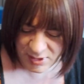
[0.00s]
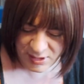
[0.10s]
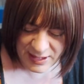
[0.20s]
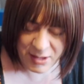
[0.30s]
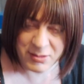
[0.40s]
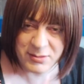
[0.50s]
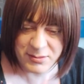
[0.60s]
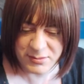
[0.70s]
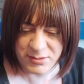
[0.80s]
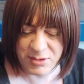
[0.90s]
Now,
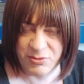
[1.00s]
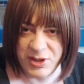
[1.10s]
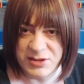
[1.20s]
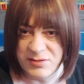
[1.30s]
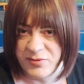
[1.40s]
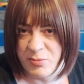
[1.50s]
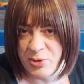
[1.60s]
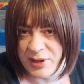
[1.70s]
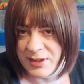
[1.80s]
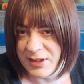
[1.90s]
the reason for
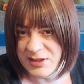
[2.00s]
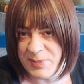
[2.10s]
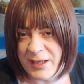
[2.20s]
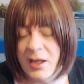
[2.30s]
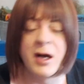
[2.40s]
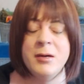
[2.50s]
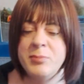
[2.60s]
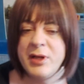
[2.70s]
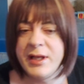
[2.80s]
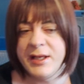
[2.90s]
bringing these back
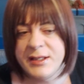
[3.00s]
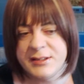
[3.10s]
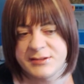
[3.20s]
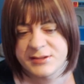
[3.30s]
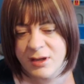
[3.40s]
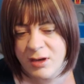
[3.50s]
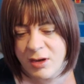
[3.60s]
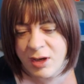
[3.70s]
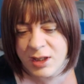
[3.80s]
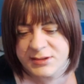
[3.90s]
up is
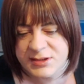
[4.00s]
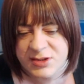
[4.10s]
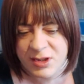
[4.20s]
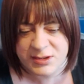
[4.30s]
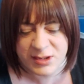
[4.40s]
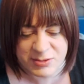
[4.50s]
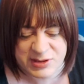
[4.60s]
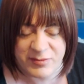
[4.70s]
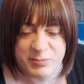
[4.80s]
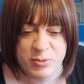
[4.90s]
I decided I was
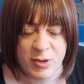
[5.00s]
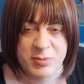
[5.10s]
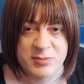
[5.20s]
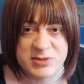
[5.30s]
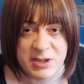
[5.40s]
having problems.